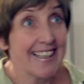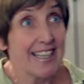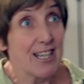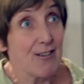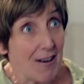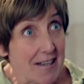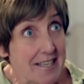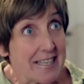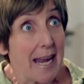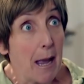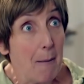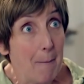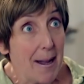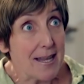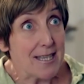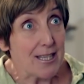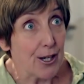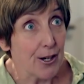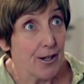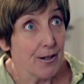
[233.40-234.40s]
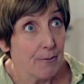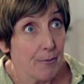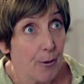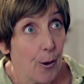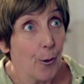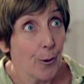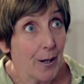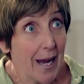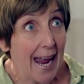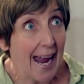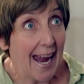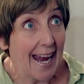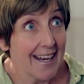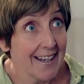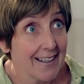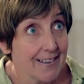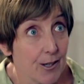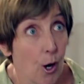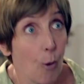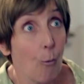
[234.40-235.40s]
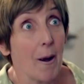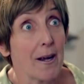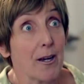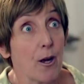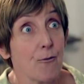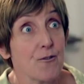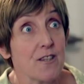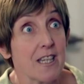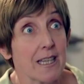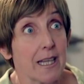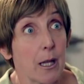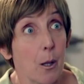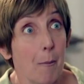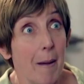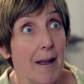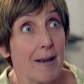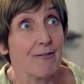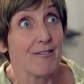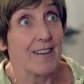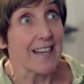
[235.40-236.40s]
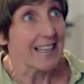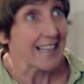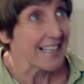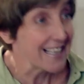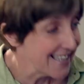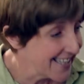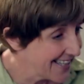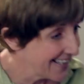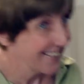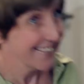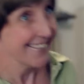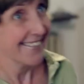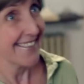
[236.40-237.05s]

Trying to get better, okay. Not wank off to your little man feelings.